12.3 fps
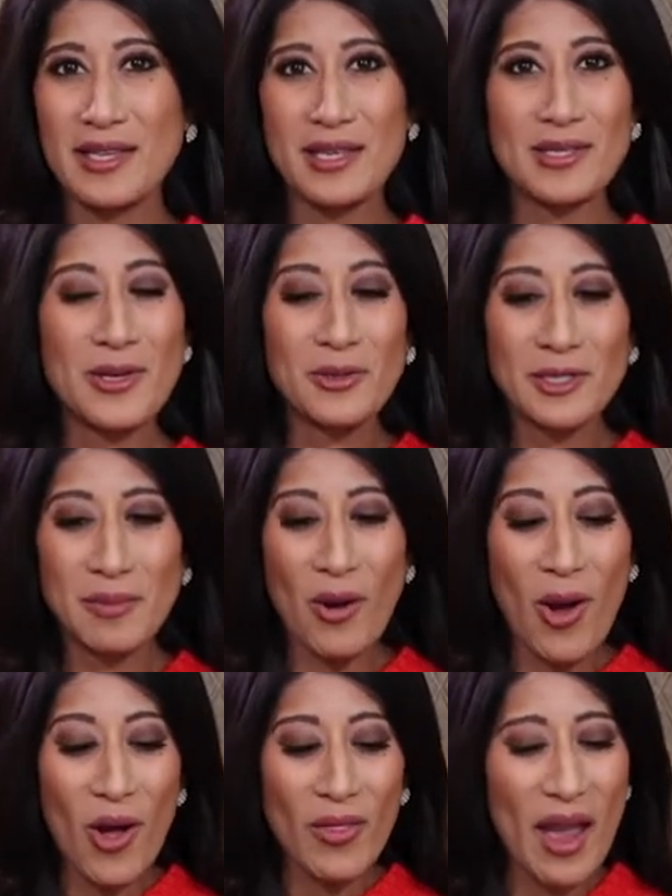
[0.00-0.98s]
They soaked up
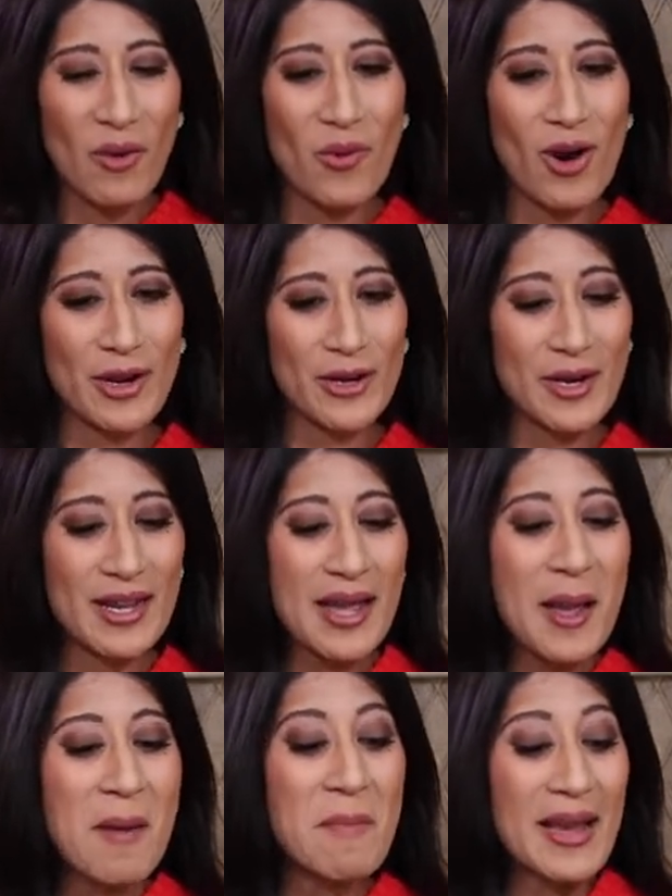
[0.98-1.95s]
all that water.
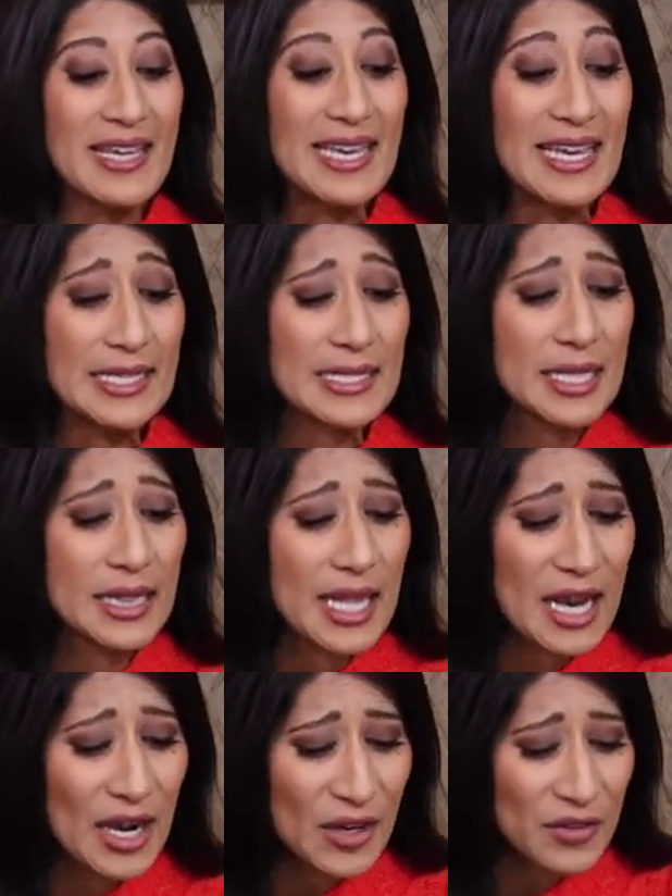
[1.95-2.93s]
My kids
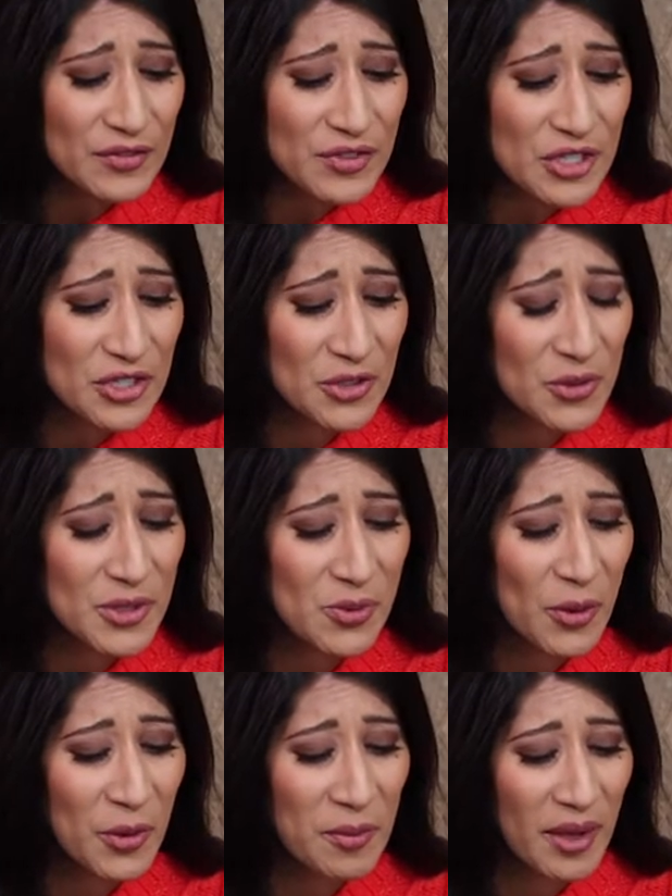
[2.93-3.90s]
love to do
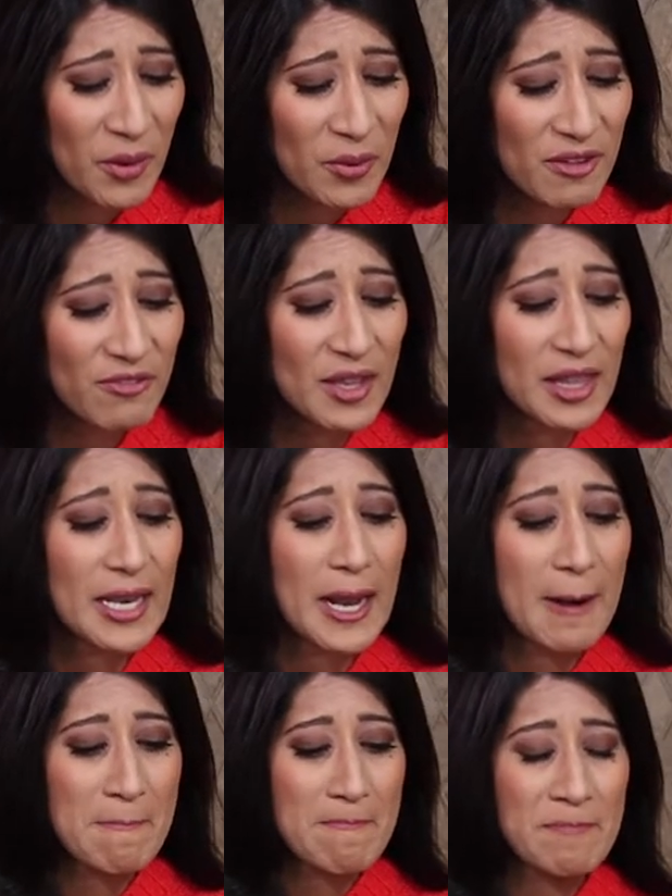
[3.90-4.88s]
this with me. We fill it
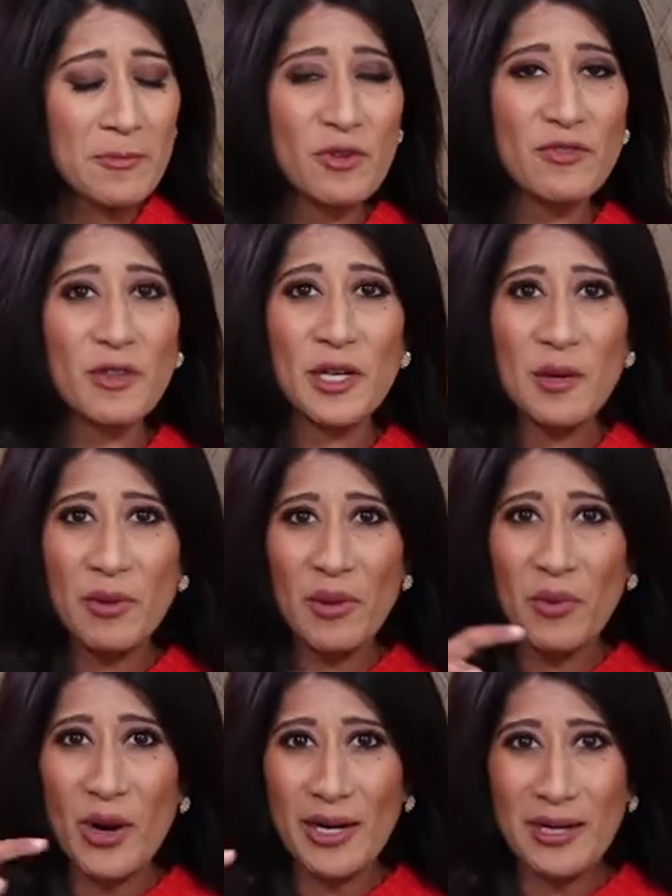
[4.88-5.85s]
up. We fill it up with
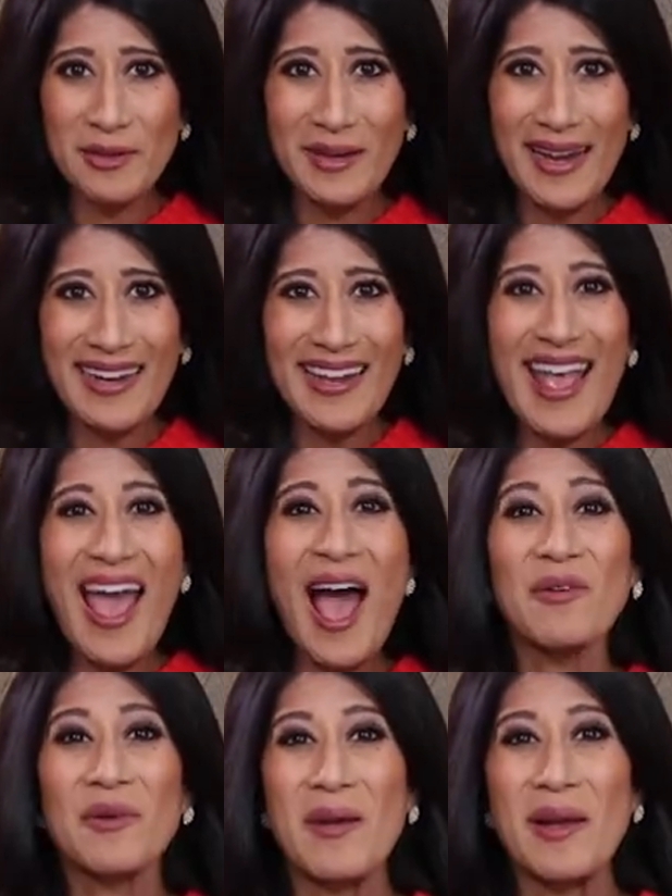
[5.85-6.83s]
water, right?
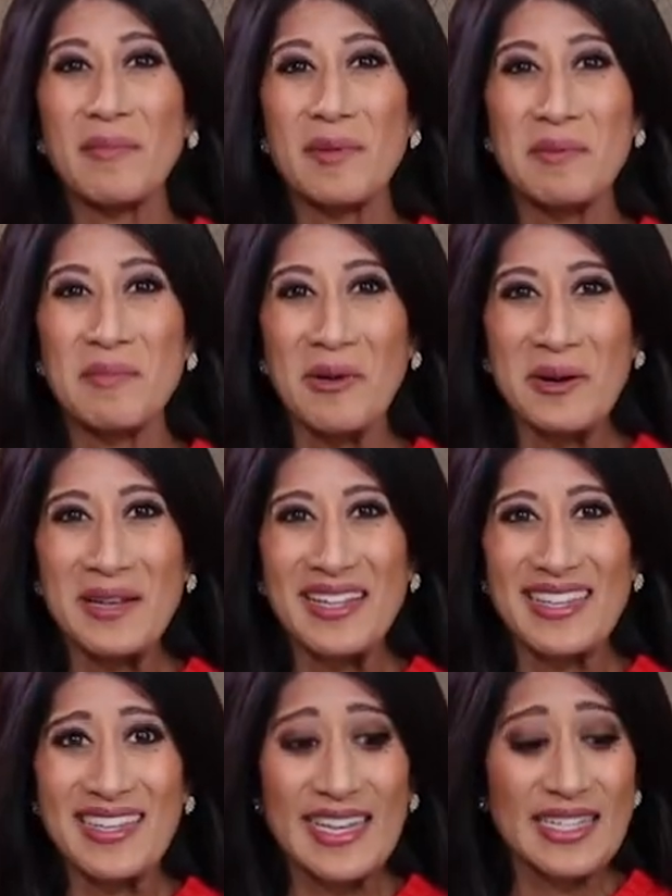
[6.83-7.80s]
And we wake up in the morning
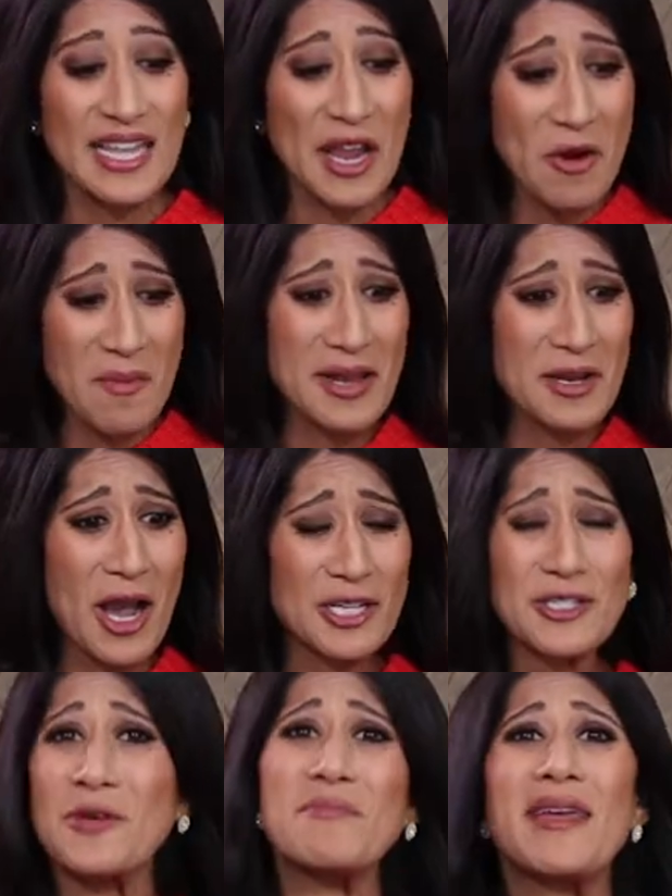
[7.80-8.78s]
and the kids say, oh my
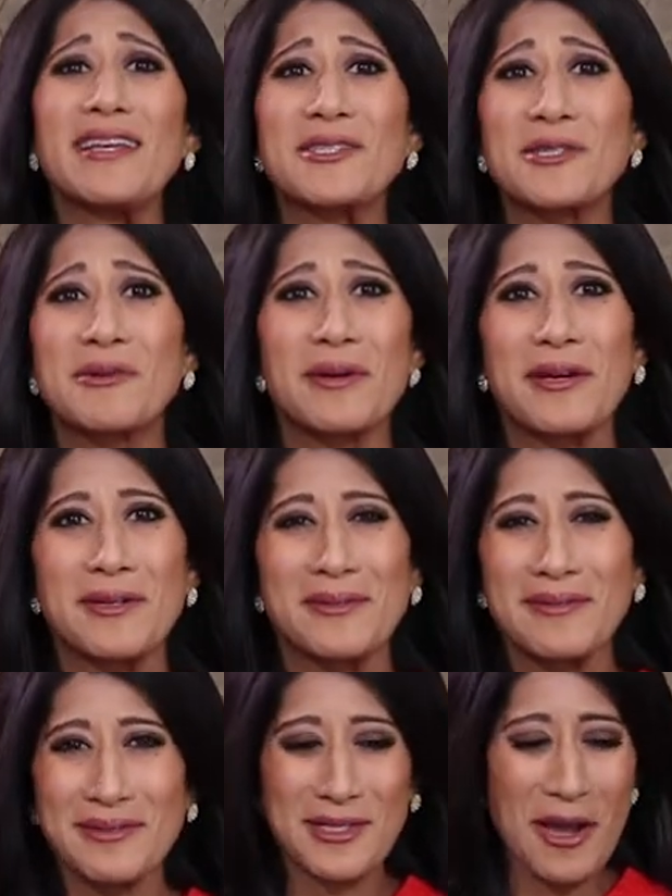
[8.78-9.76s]
gosh, the beans grew.